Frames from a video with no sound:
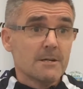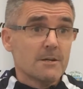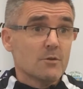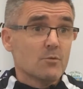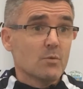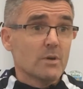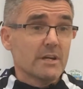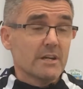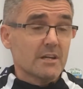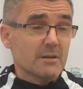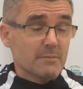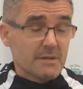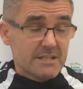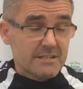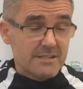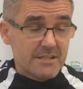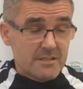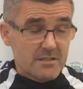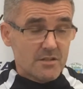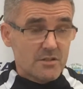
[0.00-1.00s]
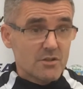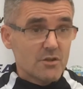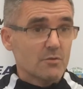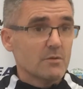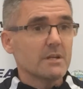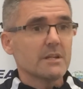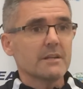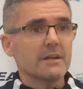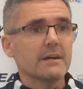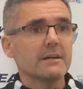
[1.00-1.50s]
We're committed to
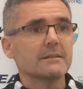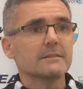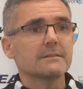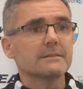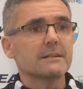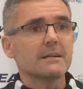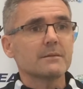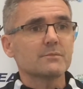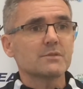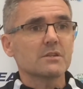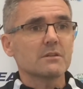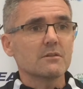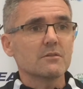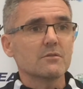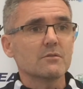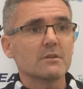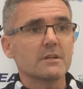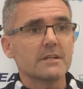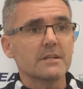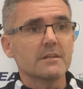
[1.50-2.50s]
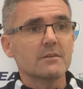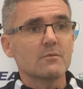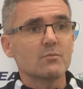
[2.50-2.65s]
doing that, absolutely,